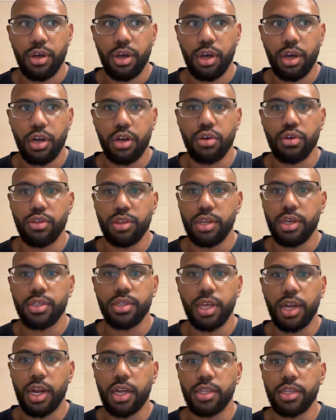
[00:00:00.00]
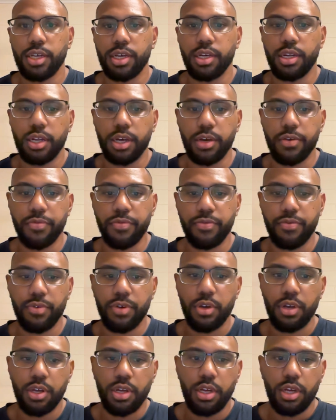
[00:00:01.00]
a good thing that I did. I've
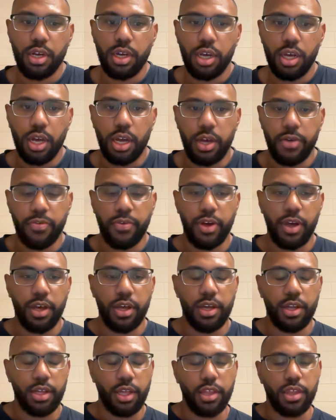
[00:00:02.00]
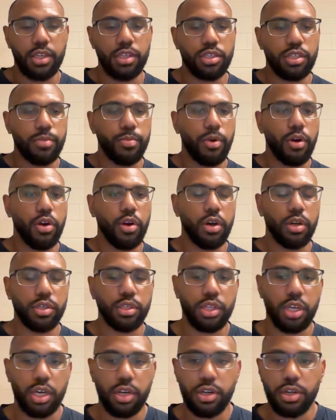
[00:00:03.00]
had. I think tomorrow I'll
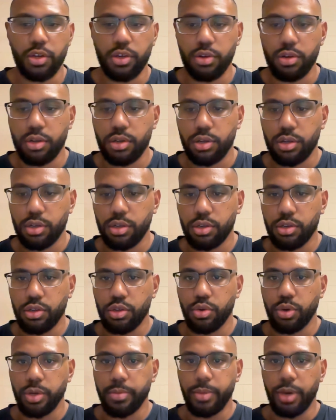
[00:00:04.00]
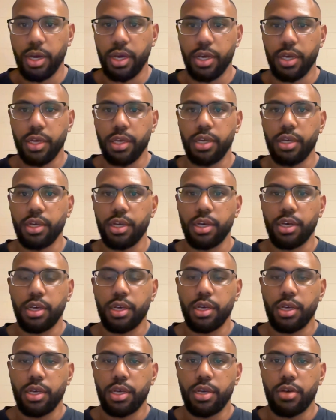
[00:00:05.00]
start doing my
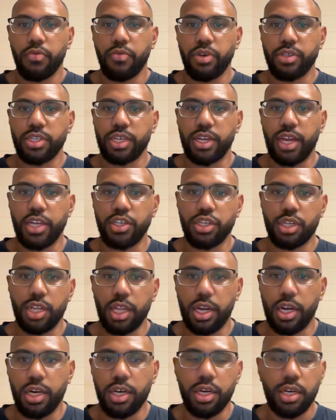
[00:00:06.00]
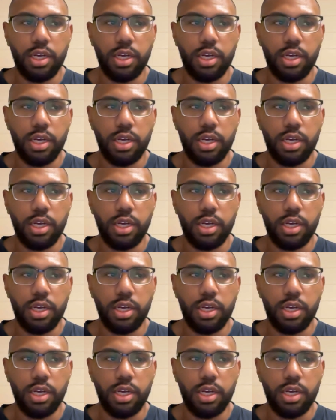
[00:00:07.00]
resignation letter,